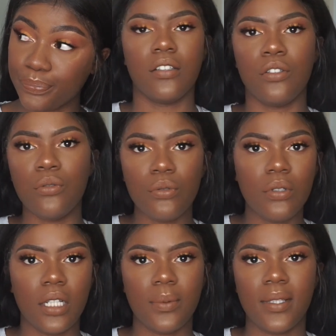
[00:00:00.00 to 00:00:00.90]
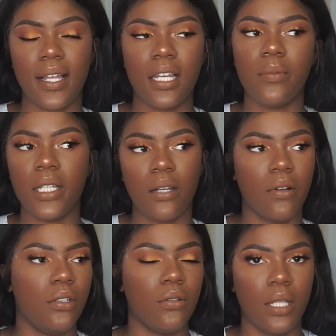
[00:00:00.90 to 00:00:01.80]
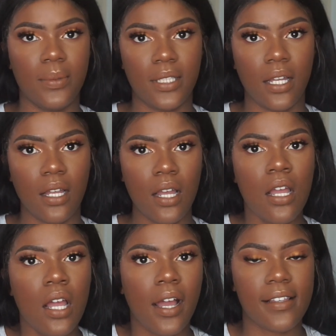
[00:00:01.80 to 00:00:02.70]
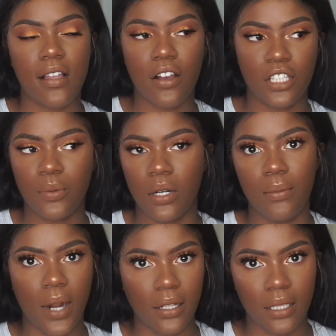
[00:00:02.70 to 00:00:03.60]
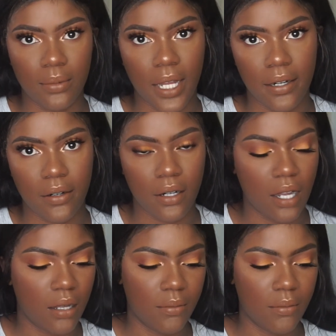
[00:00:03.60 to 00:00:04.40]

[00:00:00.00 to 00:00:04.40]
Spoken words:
Nude lipstick, anybody can wear nude lipstick as long as you put a brown lip liner.